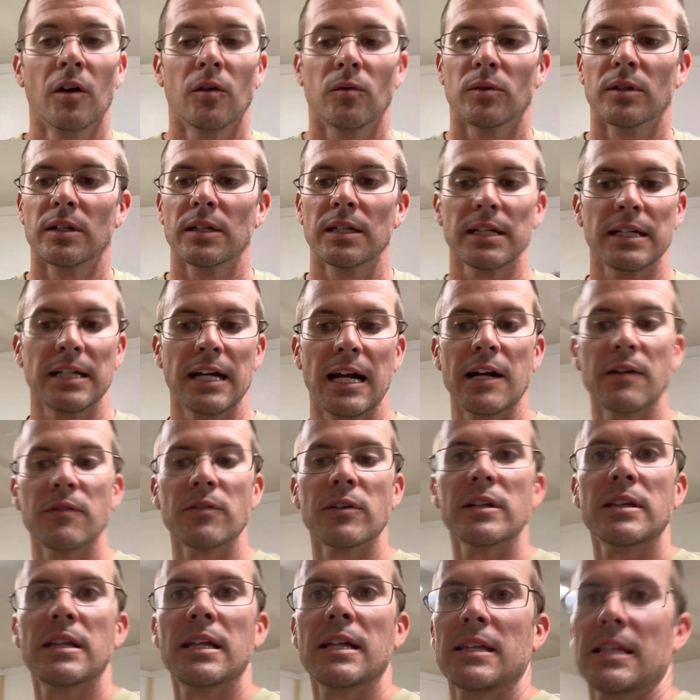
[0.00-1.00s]
really,
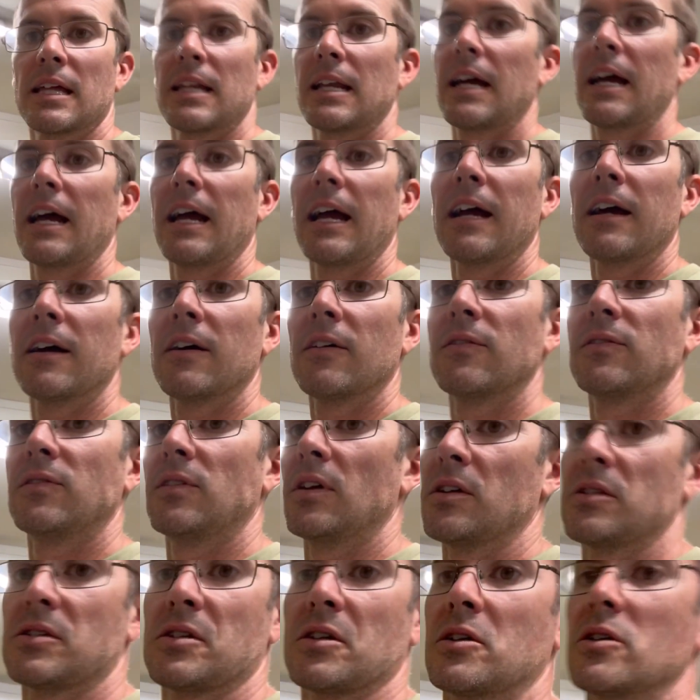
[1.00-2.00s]
everything that I have
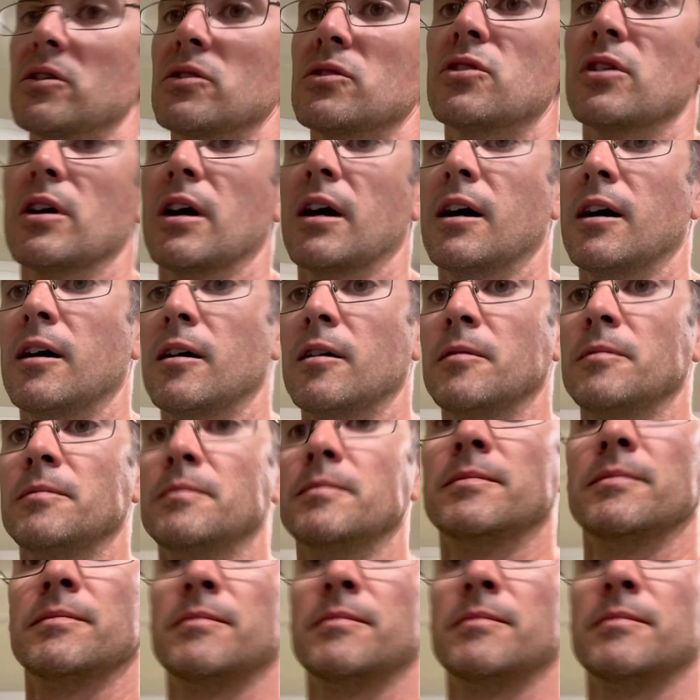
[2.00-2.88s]
does a good job.